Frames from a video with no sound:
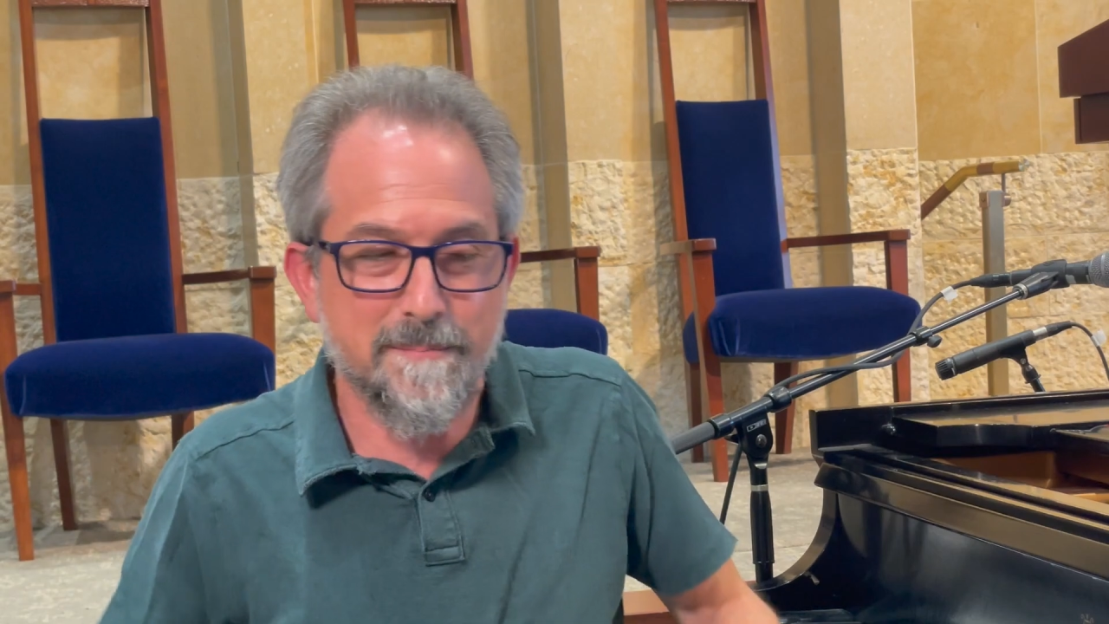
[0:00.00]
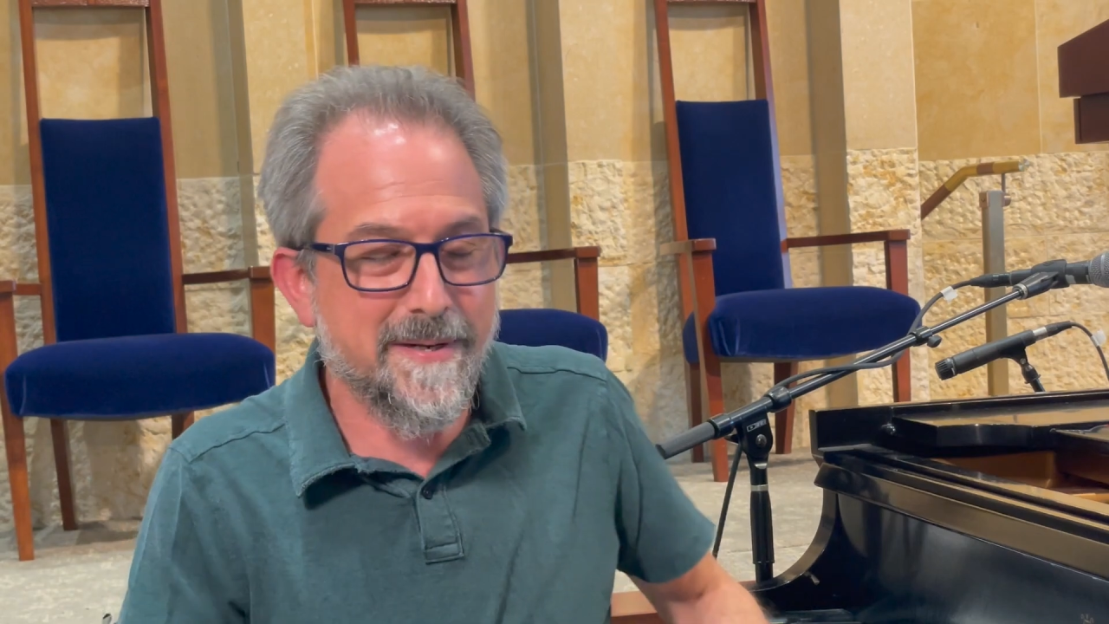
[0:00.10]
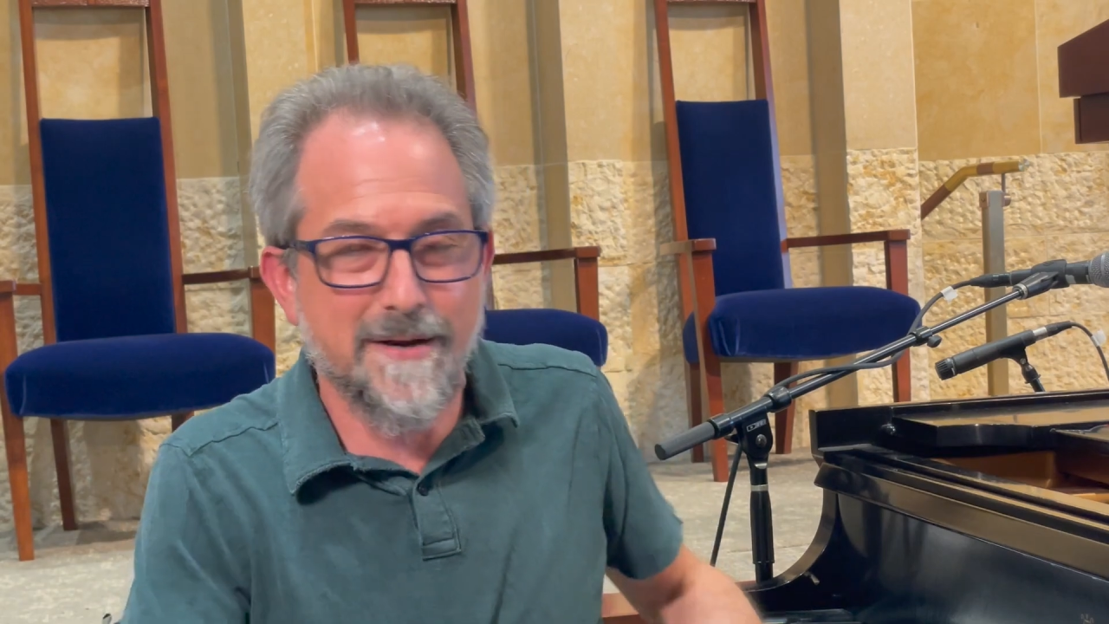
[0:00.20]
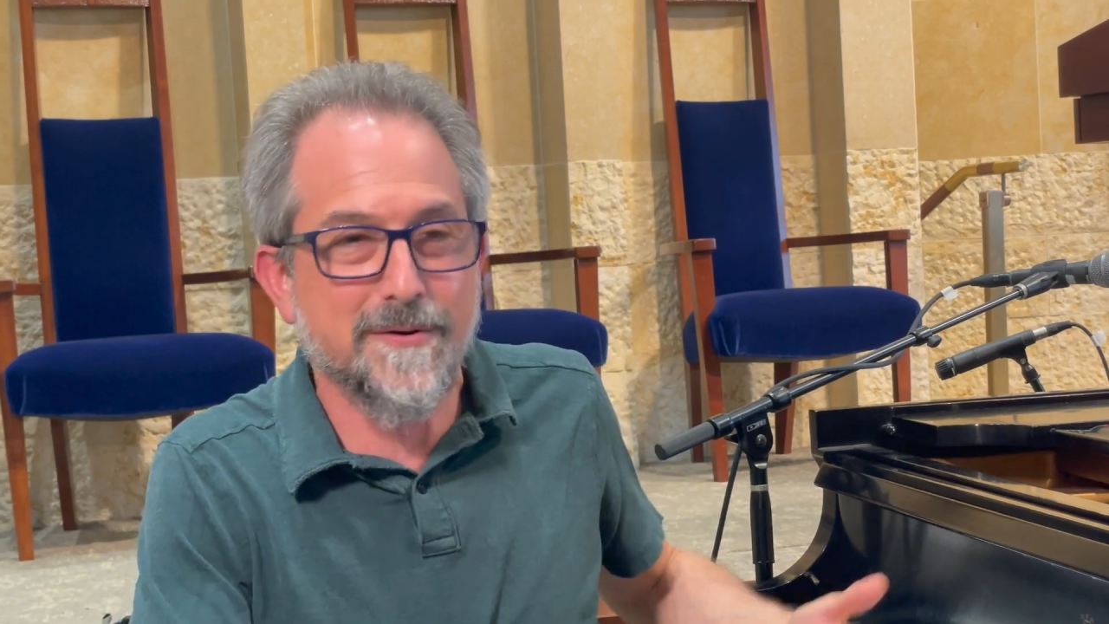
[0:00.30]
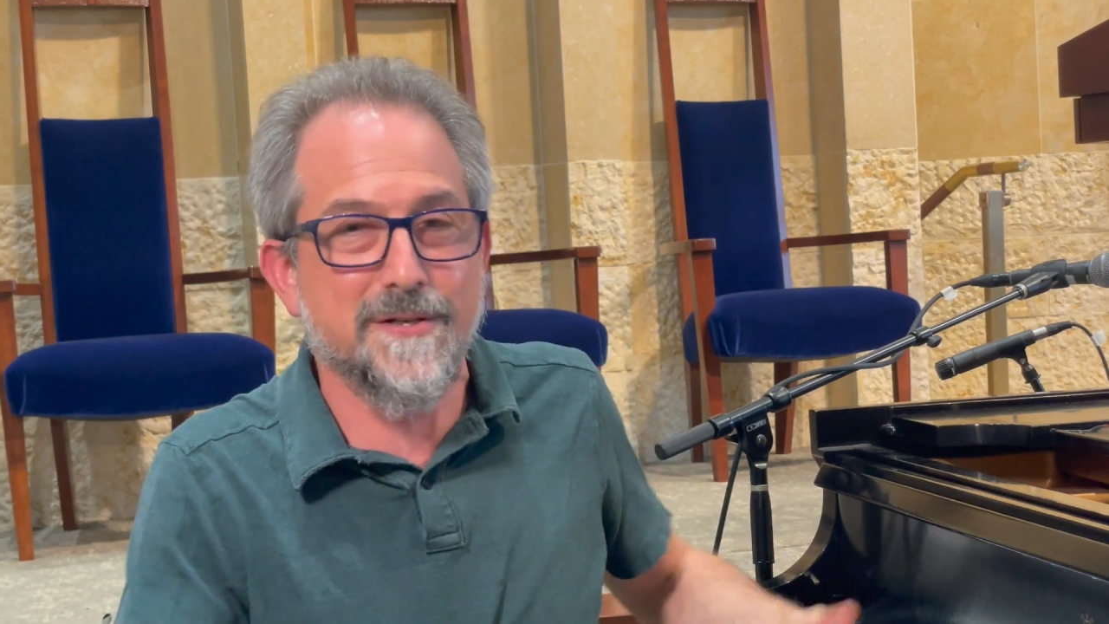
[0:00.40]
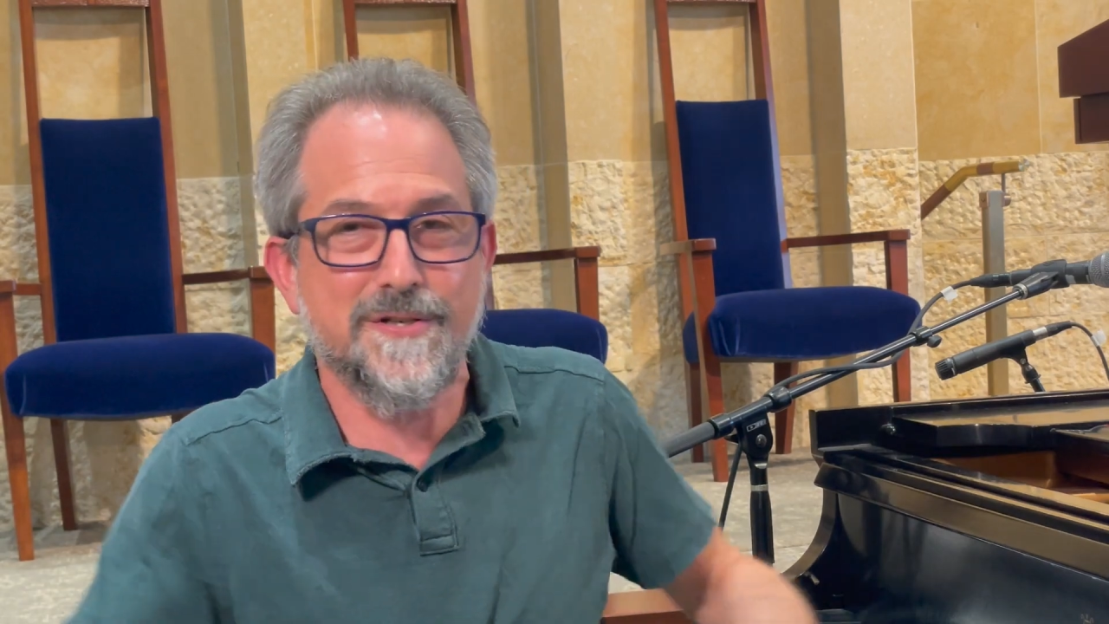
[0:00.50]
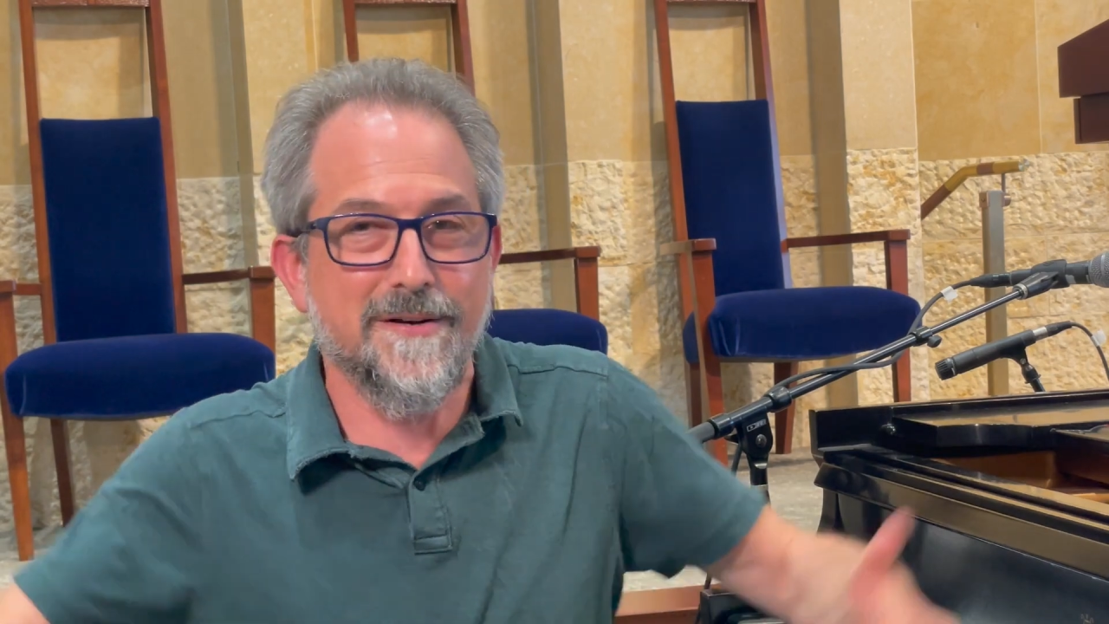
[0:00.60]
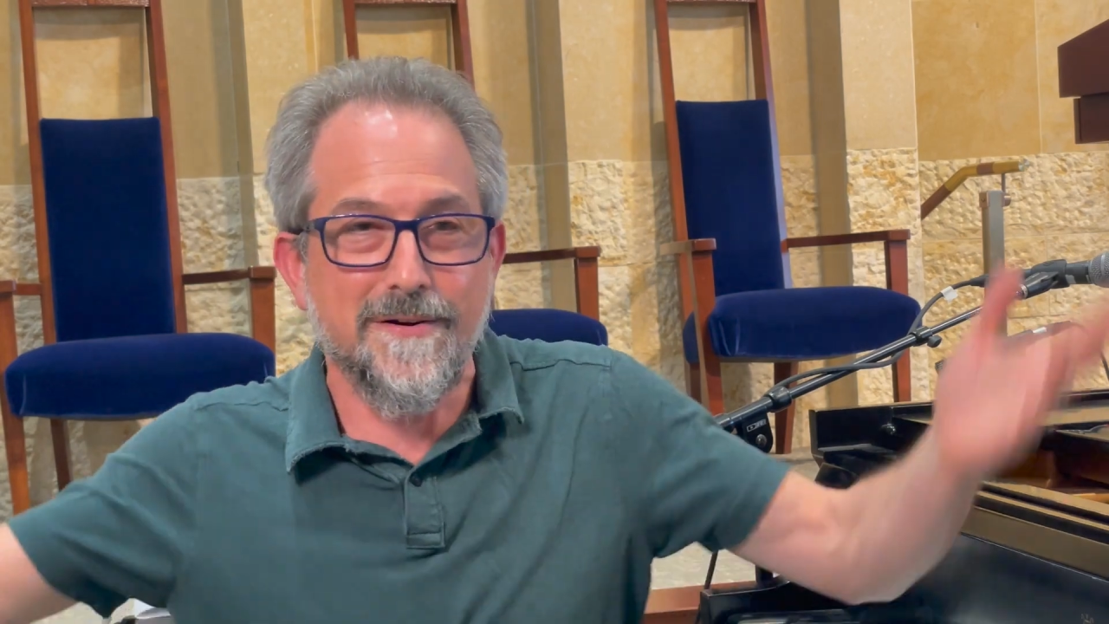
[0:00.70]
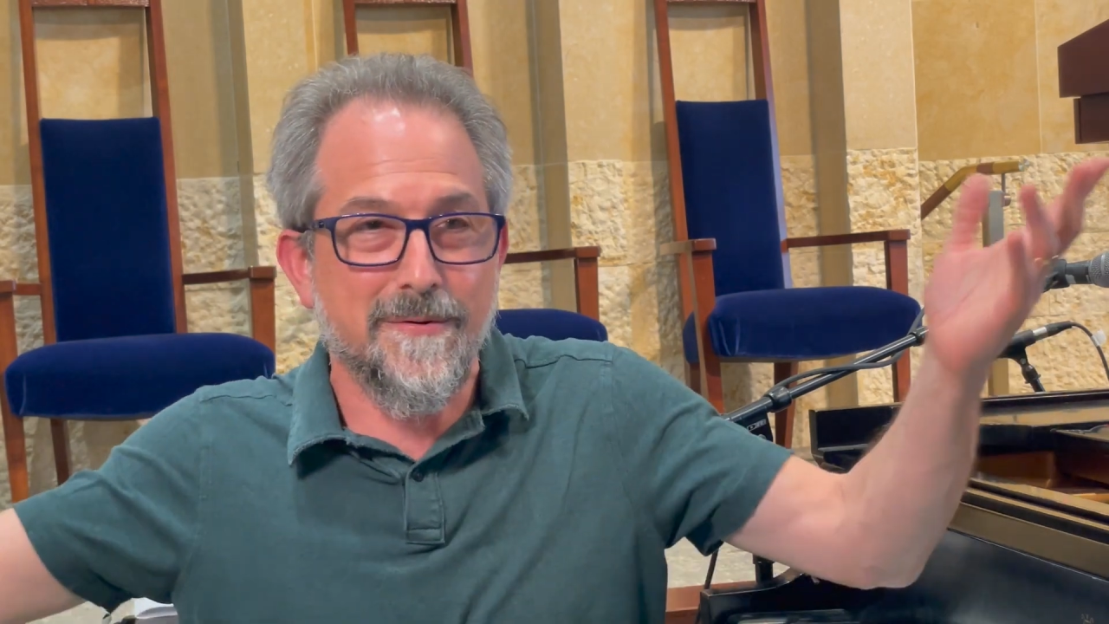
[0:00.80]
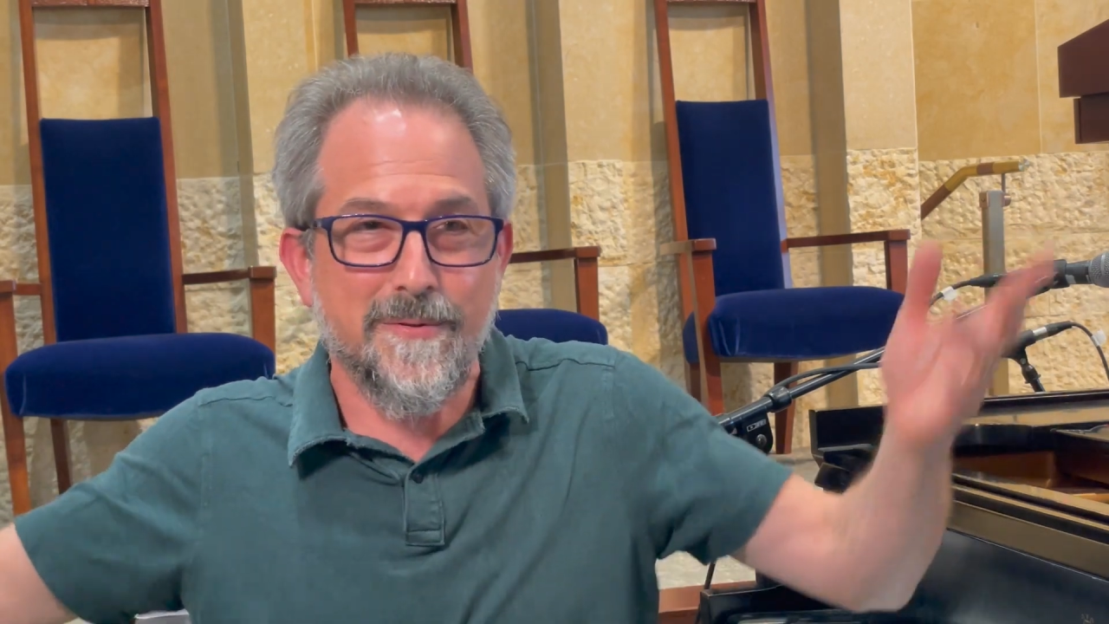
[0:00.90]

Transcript: piano concerto